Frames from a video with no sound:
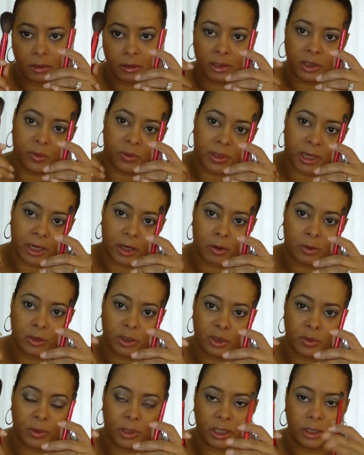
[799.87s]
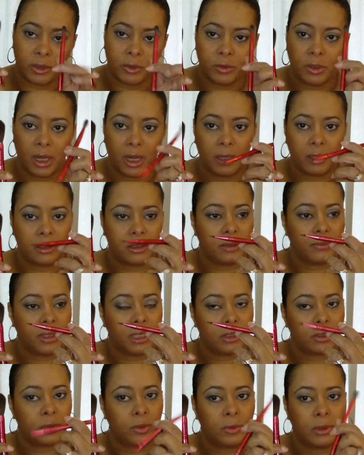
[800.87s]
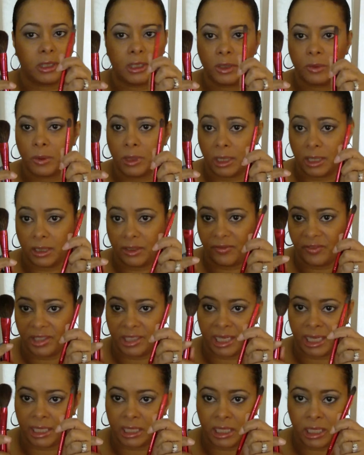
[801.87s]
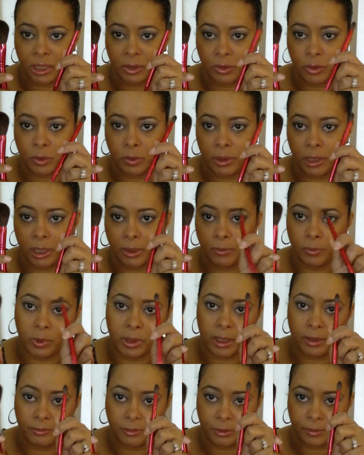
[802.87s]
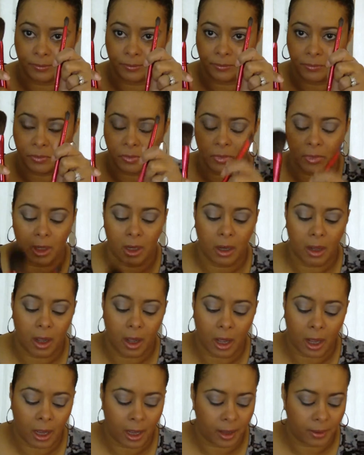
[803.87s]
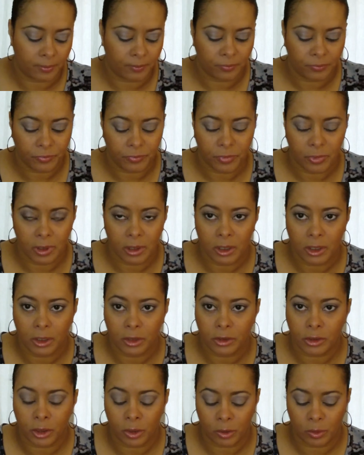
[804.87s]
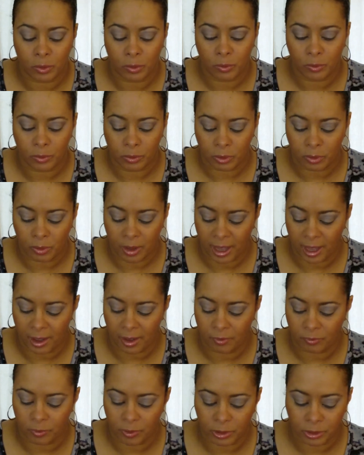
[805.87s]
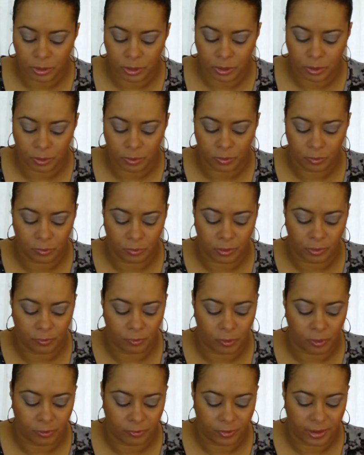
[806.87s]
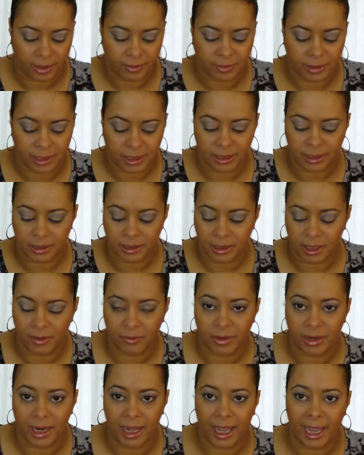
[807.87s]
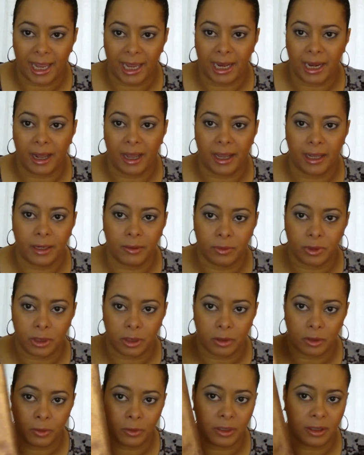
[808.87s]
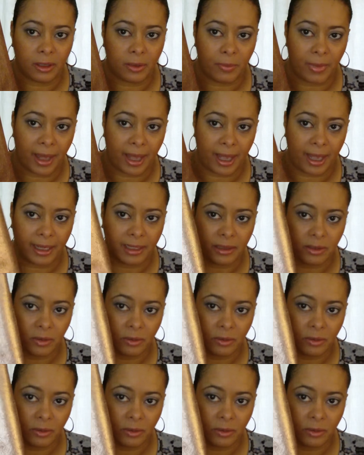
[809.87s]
This one I know is $22. I'm not sure what this one is, if it's 18 or 20, whatever. Um, so you have one, two, three, four, five, six, seven, eight items, including the bag.